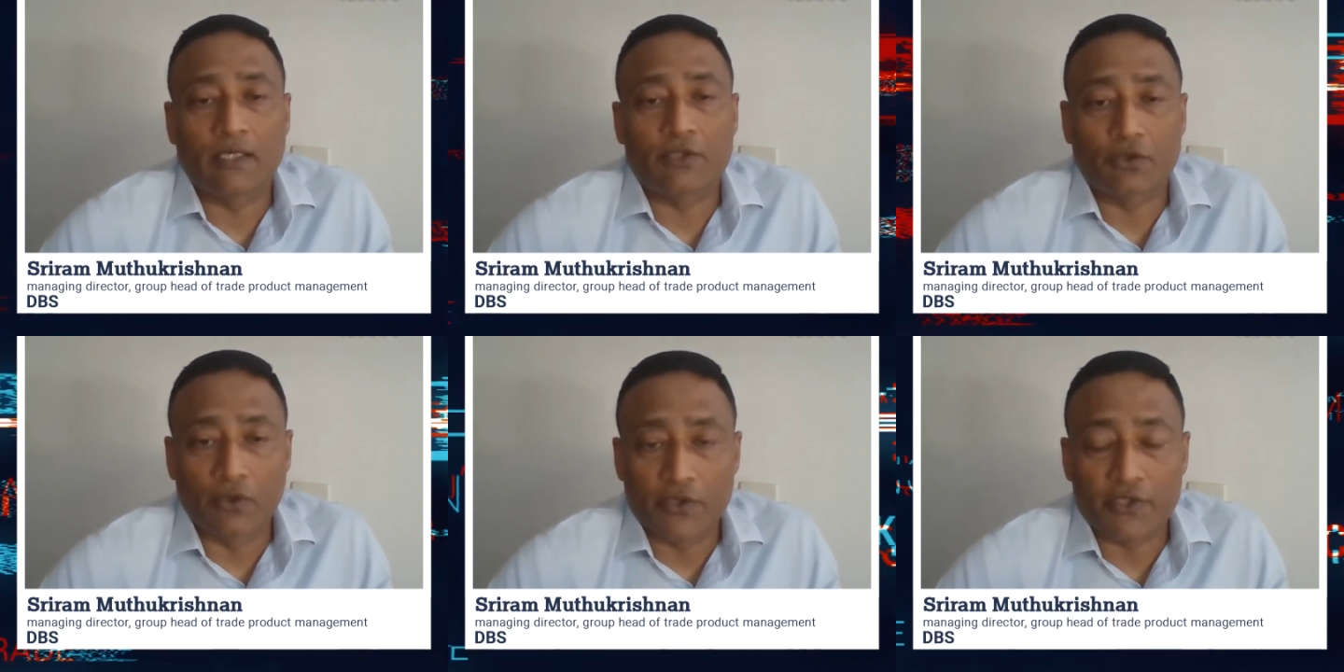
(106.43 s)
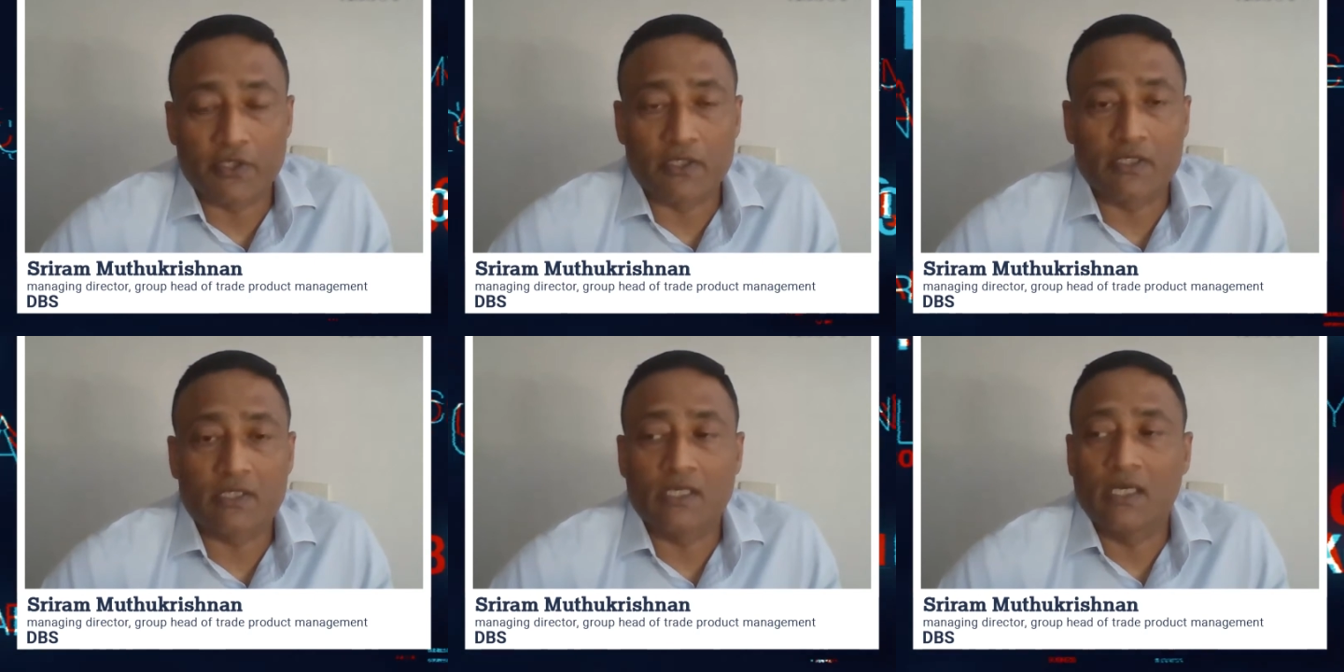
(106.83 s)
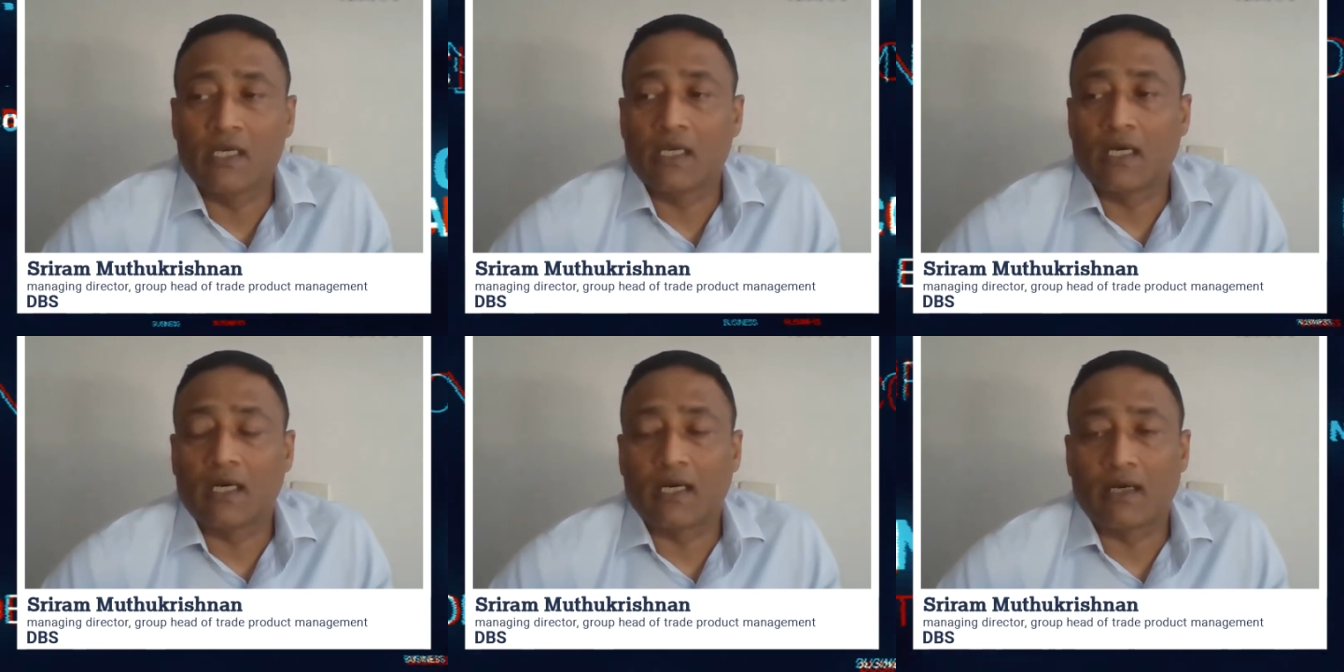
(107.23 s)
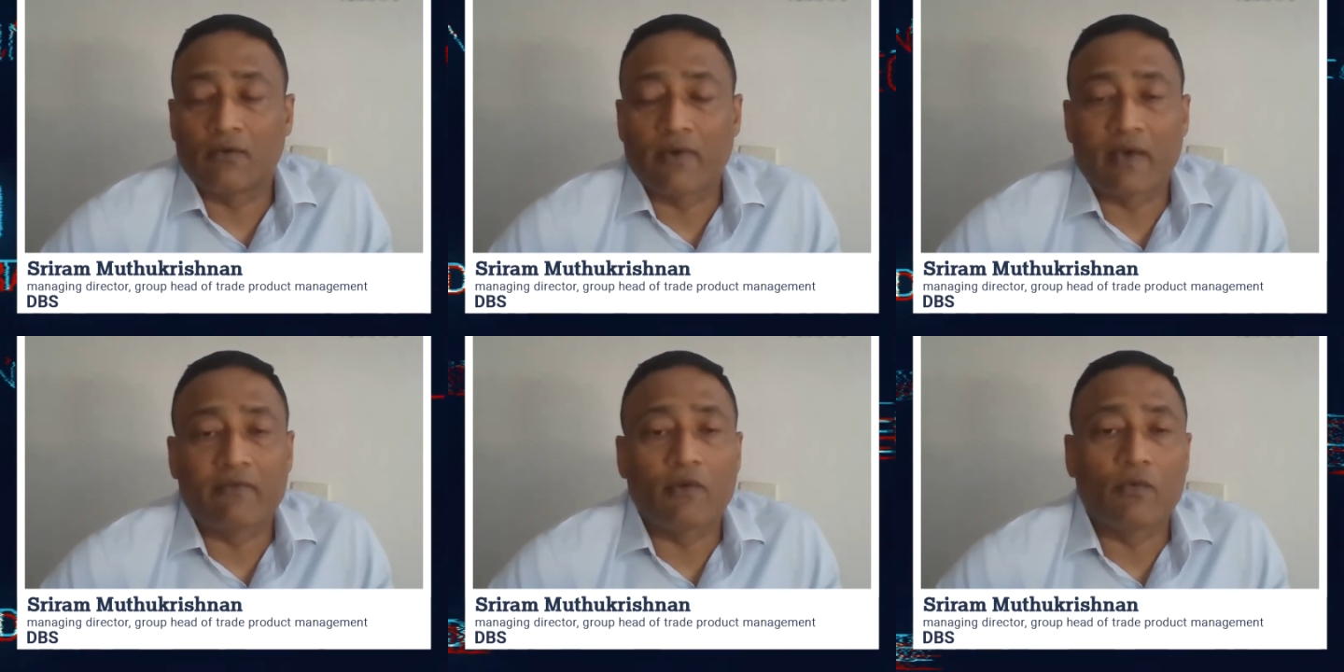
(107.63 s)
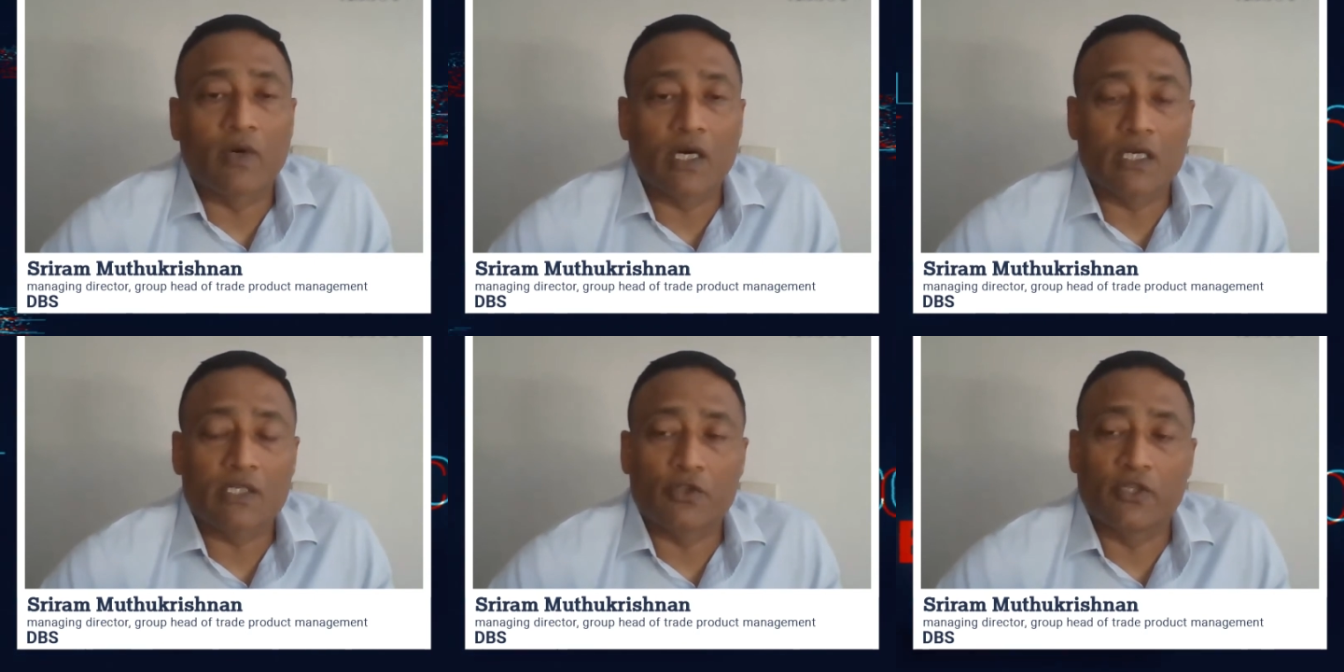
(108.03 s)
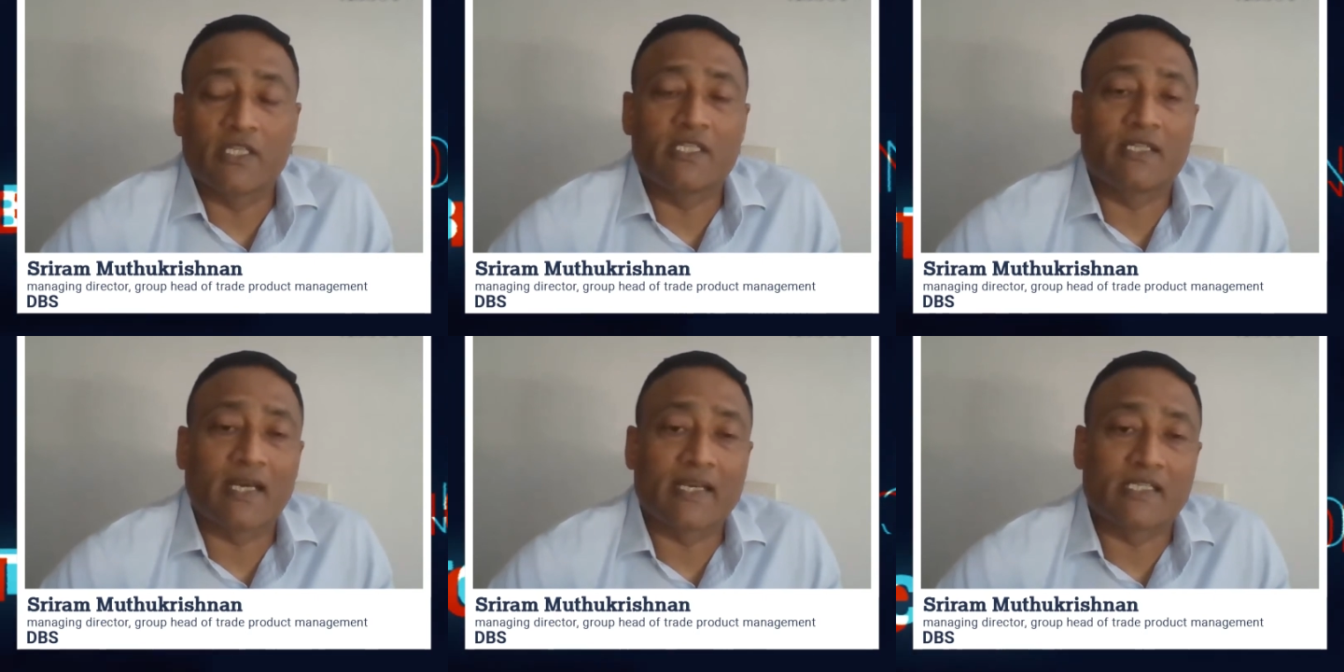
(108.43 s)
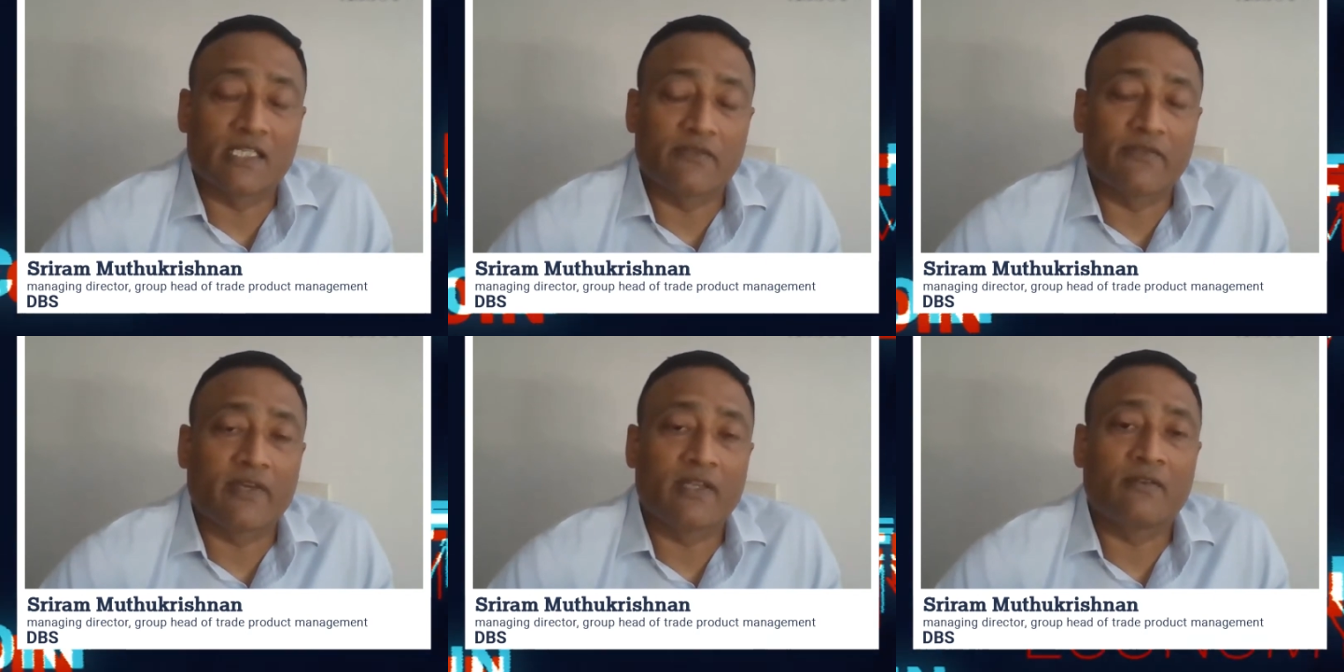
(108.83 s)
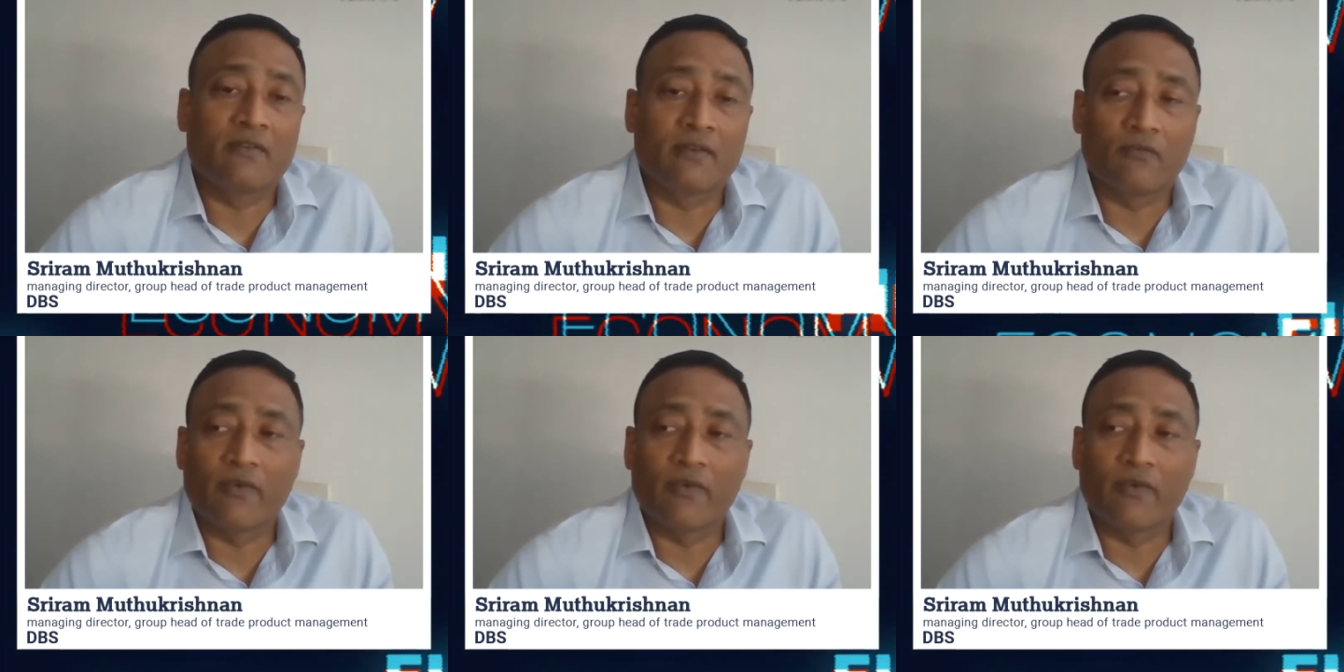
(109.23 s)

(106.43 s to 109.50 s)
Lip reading: solutions, where we worked to digitize even